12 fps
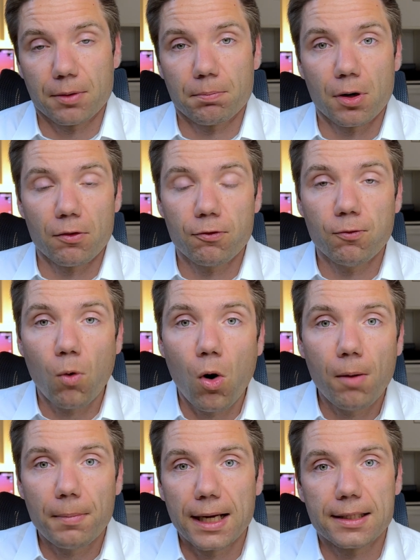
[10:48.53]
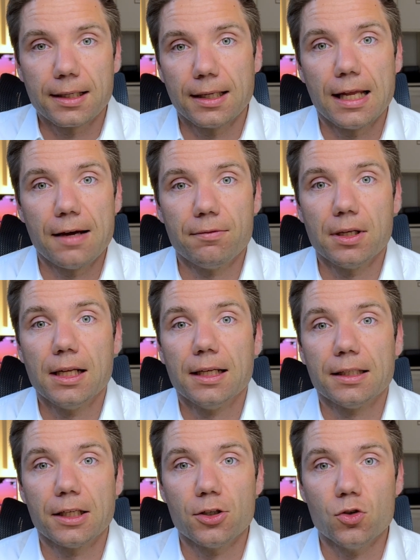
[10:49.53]
Perform at the level
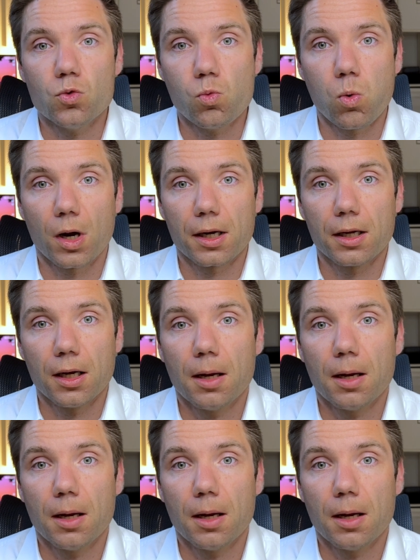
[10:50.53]
that you want to